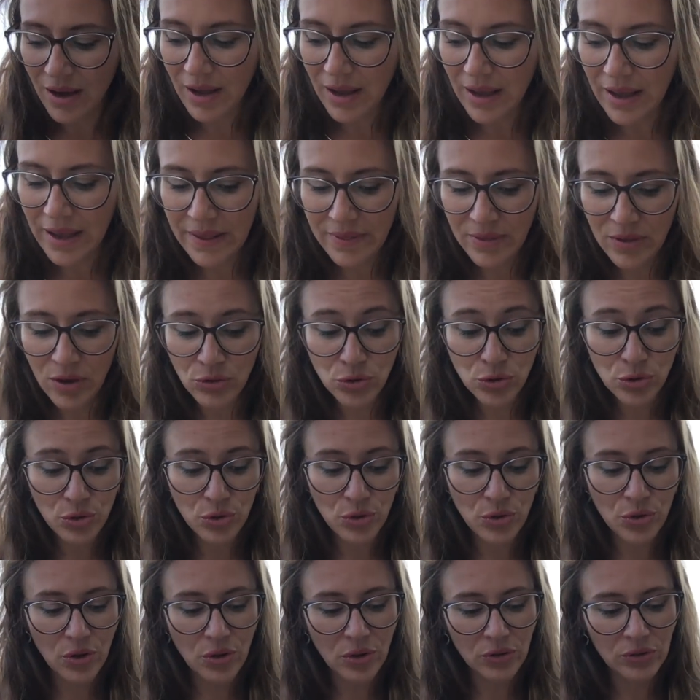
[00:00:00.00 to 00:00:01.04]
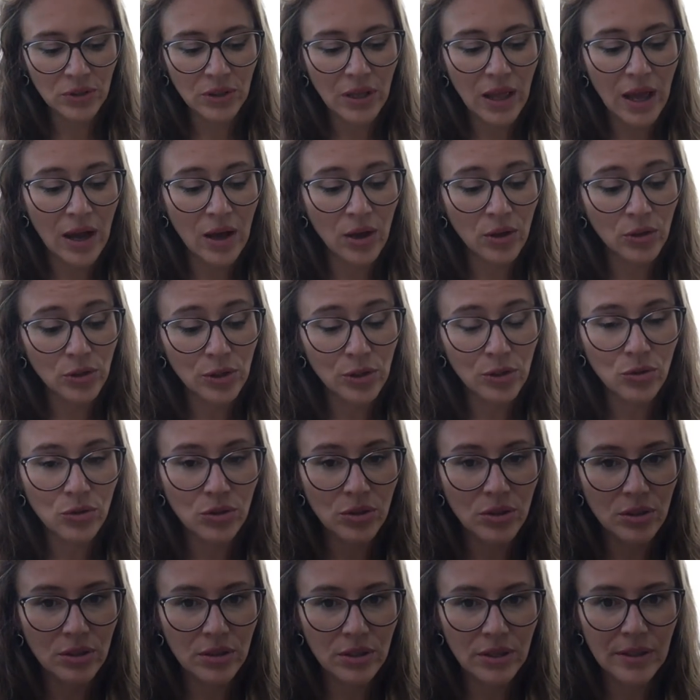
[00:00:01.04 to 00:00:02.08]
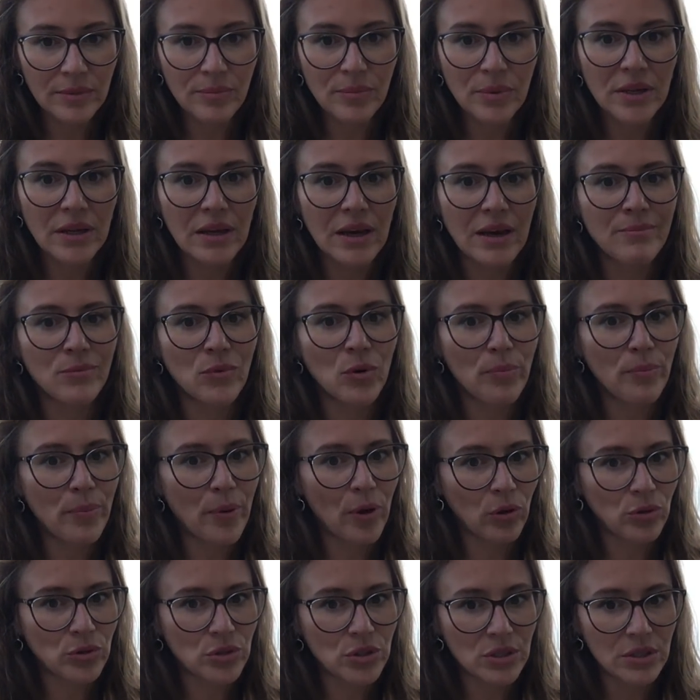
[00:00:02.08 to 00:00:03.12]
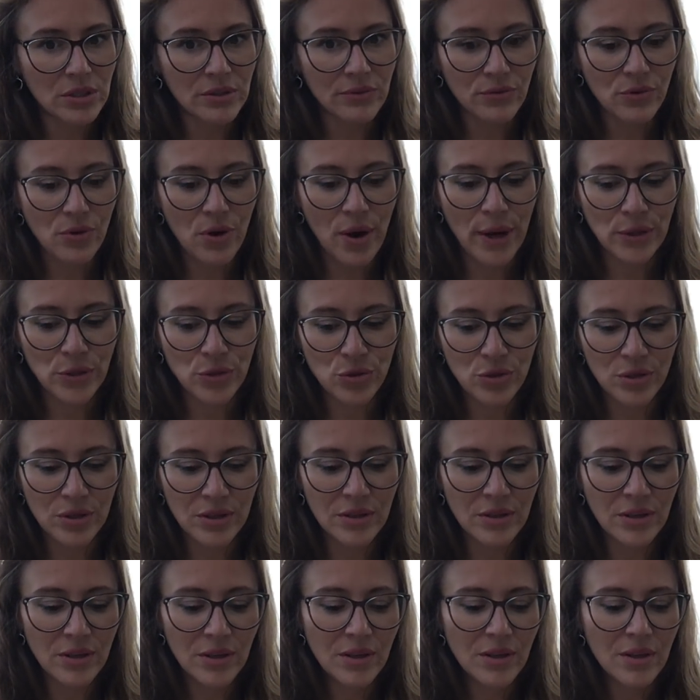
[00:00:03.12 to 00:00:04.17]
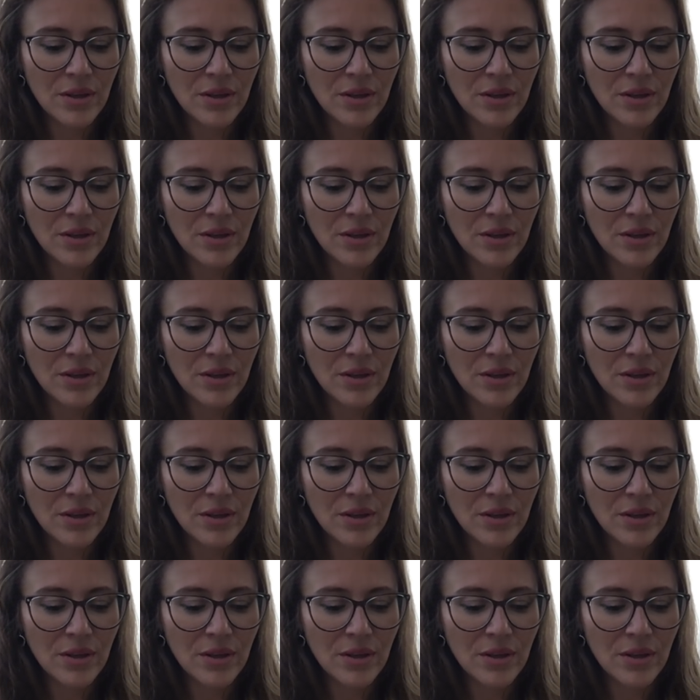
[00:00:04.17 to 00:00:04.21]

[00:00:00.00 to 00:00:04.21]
and also your outlook can become more positive gradually.